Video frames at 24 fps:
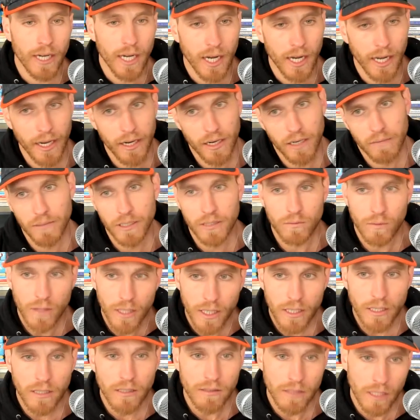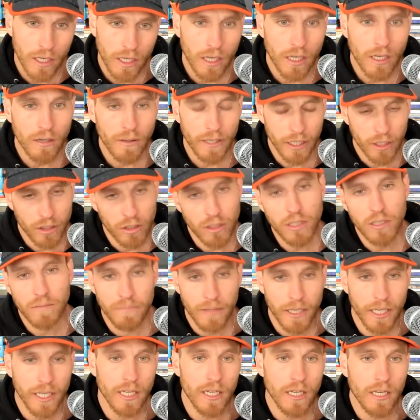I'm like, well, you know, it could
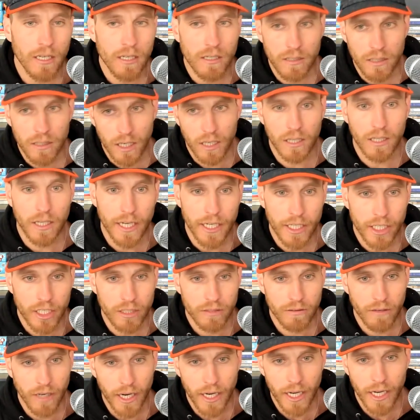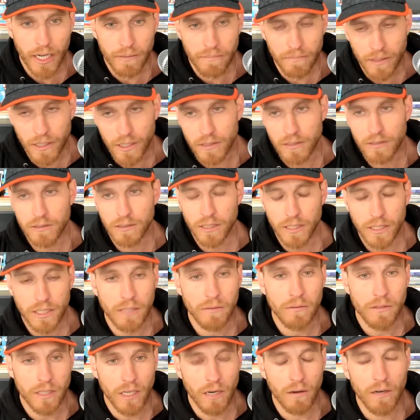be a glitch, right? But let's see
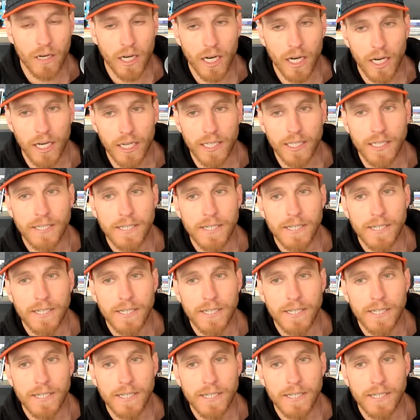what's going on.